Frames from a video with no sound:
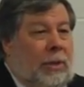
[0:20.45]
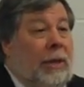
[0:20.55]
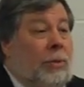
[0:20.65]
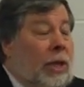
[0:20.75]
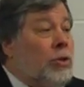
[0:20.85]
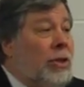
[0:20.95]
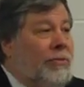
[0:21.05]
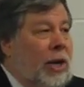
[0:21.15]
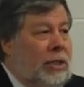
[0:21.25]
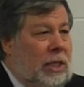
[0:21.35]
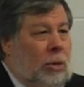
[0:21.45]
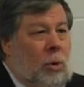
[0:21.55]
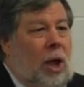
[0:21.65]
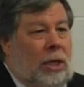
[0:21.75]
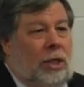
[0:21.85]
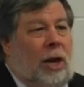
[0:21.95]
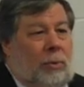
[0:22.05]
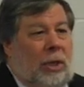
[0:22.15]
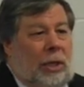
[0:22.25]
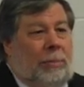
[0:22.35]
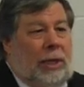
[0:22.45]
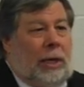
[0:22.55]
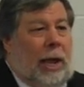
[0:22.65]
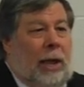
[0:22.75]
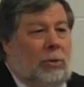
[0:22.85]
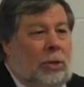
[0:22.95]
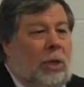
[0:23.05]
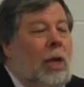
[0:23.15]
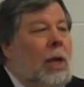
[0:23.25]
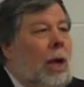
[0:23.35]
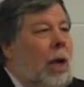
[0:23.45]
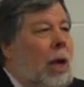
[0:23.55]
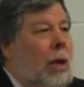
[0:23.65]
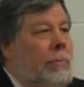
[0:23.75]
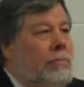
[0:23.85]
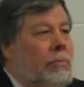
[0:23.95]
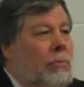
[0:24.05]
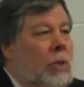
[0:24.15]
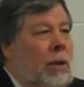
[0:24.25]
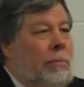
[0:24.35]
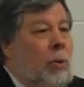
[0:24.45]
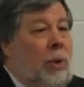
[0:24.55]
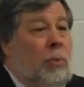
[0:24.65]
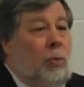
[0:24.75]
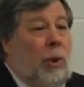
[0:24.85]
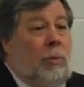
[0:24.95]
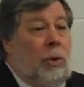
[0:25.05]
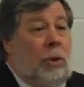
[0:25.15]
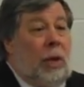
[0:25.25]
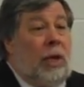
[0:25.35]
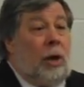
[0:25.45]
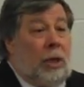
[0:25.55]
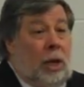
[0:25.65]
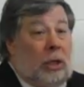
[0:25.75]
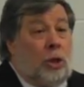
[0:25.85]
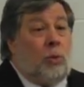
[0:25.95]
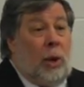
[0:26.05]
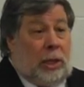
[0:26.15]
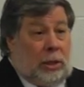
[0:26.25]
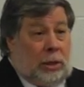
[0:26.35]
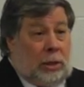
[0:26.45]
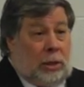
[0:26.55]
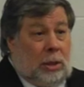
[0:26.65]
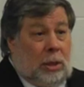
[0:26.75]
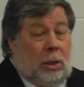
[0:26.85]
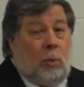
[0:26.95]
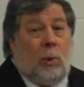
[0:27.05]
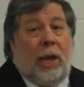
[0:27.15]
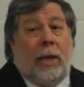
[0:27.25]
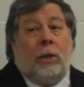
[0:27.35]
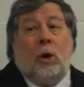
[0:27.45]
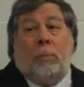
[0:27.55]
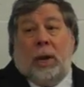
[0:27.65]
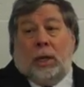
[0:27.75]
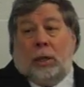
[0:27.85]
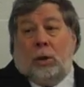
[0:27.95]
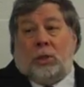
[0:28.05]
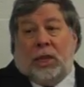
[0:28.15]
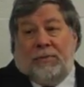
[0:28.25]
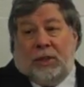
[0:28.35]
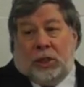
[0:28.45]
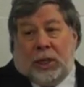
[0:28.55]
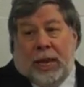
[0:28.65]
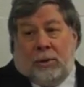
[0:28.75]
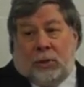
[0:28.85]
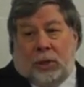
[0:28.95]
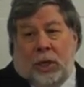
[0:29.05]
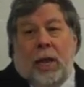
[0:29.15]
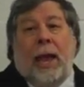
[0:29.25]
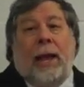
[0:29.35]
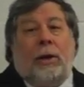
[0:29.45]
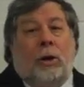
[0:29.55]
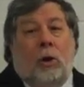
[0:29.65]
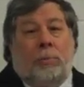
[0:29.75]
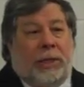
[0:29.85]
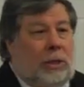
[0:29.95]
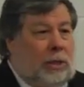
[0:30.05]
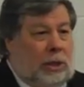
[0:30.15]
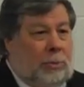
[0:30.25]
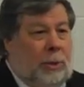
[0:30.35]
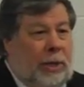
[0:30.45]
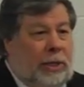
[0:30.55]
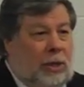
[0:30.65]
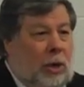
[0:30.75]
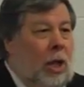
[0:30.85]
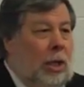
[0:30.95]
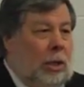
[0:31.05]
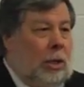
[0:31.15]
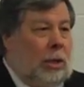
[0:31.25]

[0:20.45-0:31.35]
They used the phrase in a garage, not really, but in a house. But we were in our young 20s. We had no money, no savings accounts, and no business experience at all.